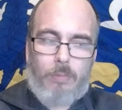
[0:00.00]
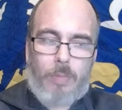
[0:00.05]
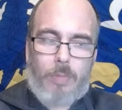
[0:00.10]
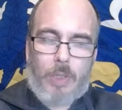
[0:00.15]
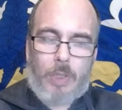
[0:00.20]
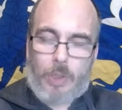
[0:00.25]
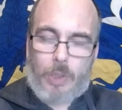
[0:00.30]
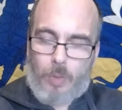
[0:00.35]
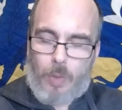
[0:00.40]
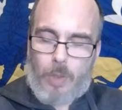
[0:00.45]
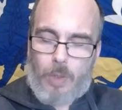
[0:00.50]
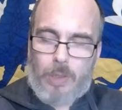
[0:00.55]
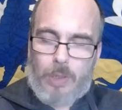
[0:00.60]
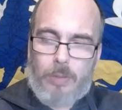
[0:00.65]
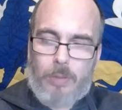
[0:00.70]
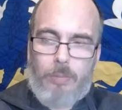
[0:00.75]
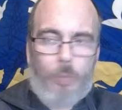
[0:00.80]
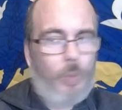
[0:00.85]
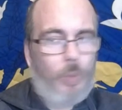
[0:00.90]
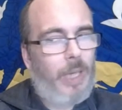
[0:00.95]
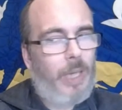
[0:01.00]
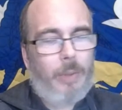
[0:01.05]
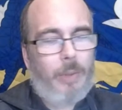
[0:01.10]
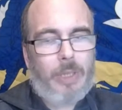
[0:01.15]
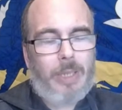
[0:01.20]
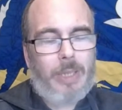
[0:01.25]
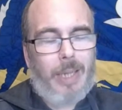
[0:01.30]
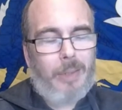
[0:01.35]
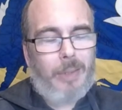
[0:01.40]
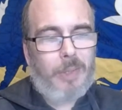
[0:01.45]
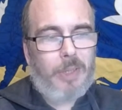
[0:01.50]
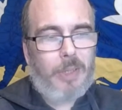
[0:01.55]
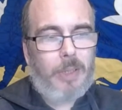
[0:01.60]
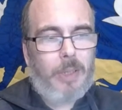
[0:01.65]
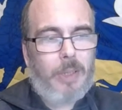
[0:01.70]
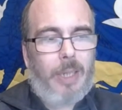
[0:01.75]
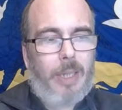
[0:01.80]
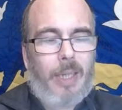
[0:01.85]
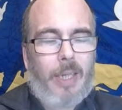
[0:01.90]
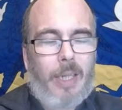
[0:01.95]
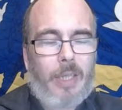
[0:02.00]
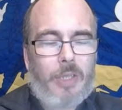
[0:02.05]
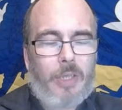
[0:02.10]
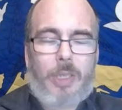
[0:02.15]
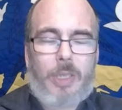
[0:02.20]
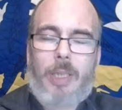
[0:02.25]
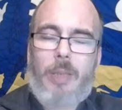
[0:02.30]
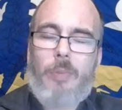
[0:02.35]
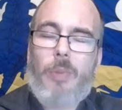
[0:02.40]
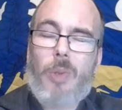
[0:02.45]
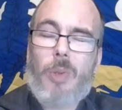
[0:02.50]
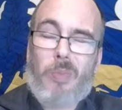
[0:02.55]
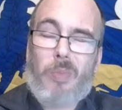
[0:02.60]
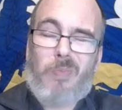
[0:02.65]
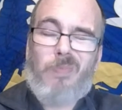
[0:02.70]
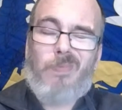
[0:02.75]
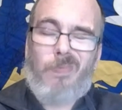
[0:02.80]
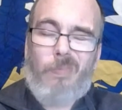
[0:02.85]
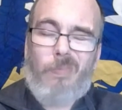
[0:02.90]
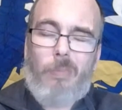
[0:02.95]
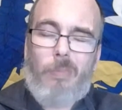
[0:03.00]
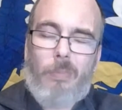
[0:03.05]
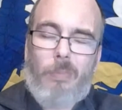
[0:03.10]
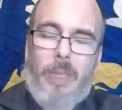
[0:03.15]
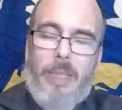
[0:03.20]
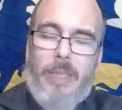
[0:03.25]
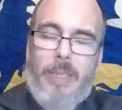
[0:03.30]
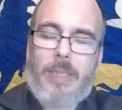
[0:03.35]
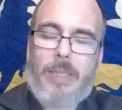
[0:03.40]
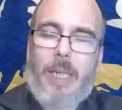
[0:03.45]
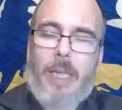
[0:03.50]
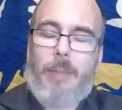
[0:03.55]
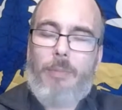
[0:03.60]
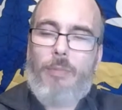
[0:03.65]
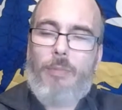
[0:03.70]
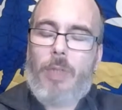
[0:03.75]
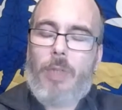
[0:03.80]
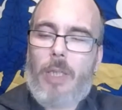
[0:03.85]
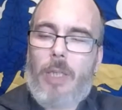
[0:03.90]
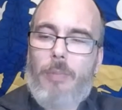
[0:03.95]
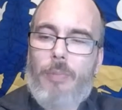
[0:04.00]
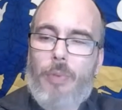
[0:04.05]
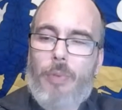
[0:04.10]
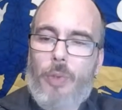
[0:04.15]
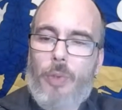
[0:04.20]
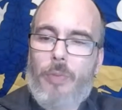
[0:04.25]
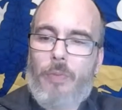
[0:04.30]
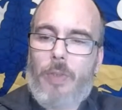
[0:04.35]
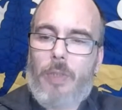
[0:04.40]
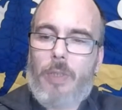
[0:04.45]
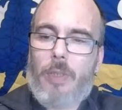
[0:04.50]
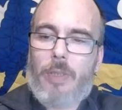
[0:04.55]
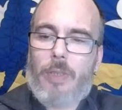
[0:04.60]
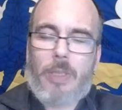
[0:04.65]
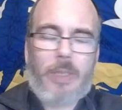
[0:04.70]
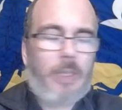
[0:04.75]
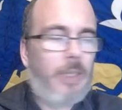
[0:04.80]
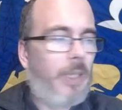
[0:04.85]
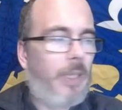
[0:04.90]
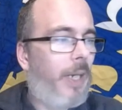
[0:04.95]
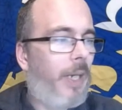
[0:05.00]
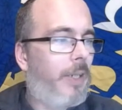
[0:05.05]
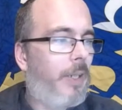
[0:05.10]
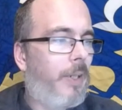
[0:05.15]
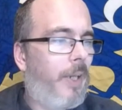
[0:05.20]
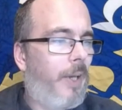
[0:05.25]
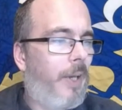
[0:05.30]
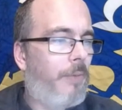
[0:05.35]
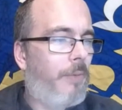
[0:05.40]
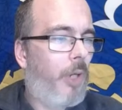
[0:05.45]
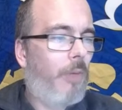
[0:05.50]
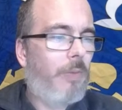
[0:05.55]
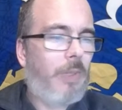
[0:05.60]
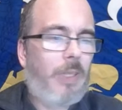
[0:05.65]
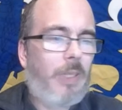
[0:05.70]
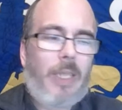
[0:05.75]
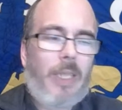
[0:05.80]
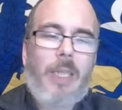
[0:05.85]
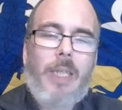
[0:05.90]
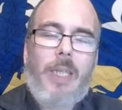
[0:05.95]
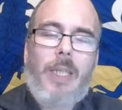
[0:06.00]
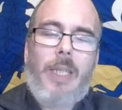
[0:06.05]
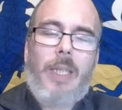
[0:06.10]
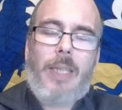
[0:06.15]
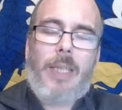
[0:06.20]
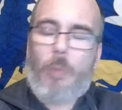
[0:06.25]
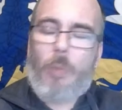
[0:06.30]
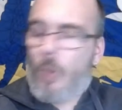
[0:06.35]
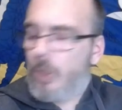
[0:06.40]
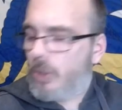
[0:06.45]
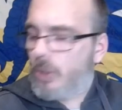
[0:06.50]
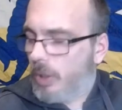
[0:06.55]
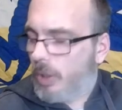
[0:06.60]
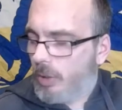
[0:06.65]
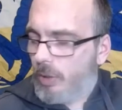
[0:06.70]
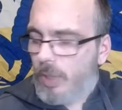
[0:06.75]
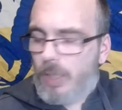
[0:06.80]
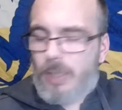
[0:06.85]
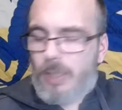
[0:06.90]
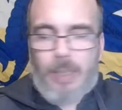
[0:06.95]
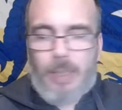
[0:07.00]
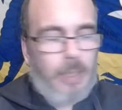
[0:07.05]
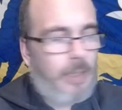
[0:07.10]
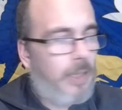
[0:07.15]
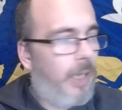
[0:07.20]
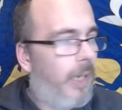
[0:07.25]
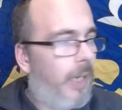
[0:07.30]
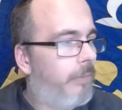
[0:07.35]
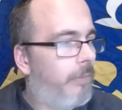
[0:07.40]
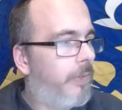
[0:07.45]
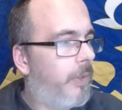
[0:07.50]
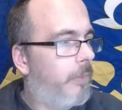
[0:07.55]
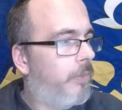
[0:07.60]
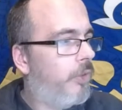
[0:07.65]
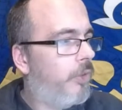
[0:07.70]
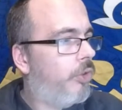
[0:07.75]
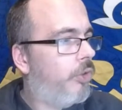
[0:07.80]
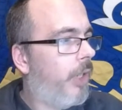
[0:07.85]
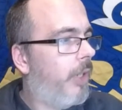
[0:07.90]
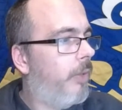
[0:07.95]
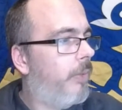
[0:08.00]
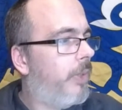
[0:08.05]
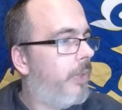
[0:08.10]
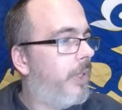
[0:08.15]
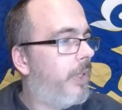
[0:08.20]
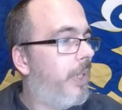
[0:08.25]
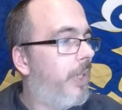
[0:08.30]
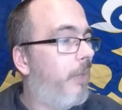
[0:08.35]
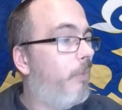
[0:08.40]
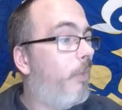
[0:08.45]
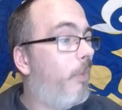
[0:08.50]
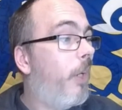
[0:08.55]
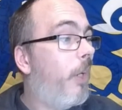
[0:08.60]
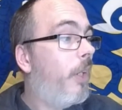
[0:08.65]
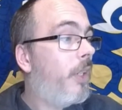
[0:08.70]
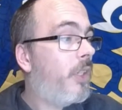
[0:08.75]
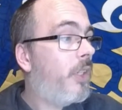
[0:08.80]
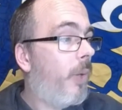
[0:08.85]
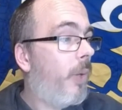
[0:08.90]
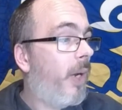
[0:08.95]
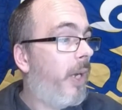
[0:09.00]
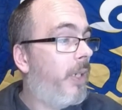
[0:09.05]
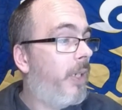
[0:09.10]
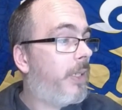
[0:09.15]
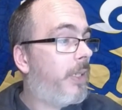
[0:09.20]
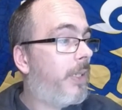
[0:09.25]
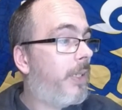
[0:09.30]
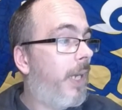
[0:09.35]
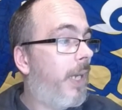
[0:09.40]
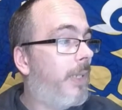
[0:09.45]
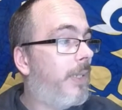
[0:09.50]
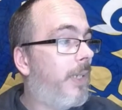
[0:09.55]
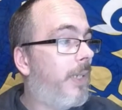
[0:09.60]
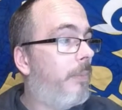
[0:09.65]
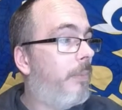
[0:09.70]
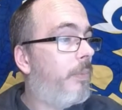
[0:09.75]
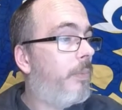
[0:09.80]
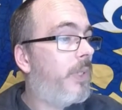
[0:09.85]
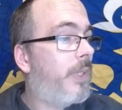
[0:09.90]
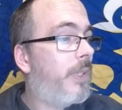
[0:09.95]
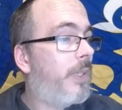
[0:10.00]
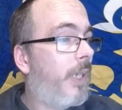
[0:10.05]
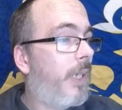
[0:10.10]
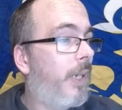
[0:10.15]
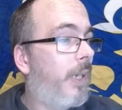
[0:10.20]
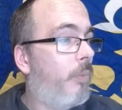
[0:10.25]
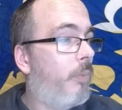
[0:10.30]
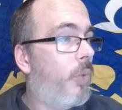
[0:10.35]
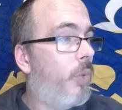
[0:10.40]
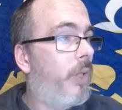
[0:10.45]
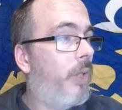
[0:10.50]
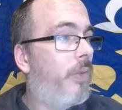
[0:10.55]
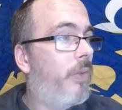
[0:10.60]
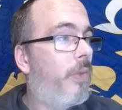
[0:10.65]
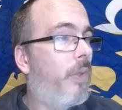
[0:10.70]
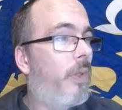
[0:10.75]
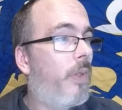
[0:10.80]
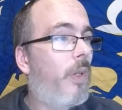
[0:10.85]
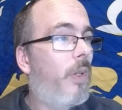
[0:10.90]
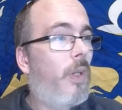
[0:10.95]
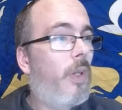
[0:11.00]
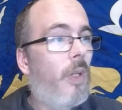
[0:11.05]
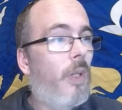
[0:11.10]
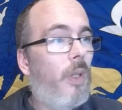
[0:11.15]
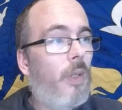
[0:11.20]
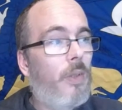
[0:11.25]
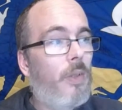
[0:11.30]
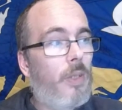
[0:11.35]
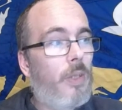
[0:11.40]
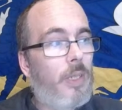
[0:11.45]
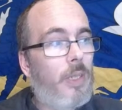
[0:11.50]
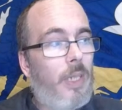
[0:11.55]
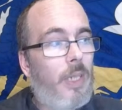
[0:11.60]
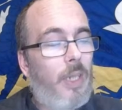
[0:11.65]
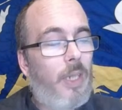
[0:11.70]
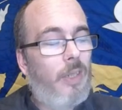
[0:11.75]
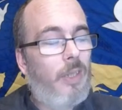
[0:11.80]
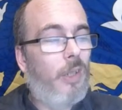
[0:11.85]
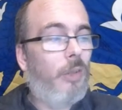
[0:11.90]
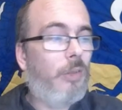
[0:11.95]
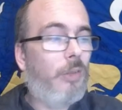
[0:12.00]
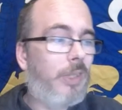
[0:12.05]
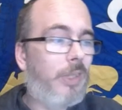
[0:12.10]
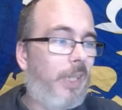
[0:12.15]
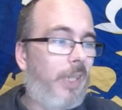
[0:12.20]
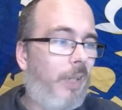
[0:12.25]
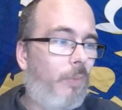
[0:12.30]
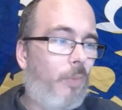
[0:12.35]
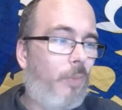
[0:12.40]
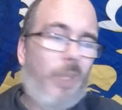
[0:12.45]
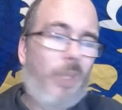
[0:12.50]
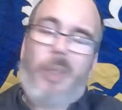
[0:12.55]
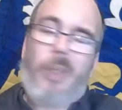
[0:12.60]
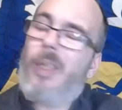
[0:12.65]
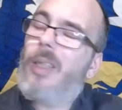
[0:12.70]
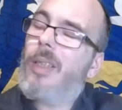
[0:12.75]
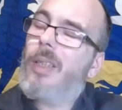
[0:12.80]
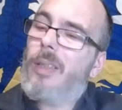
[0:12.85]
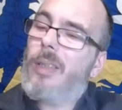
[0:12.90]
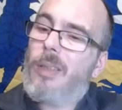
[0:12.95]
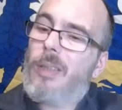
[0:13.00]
the squad without doubt, and actually will in time improve the starting 11. Obviously, there wasn't a great deal of time for him to train with the team, so I understand him sticking with the team, sticking with the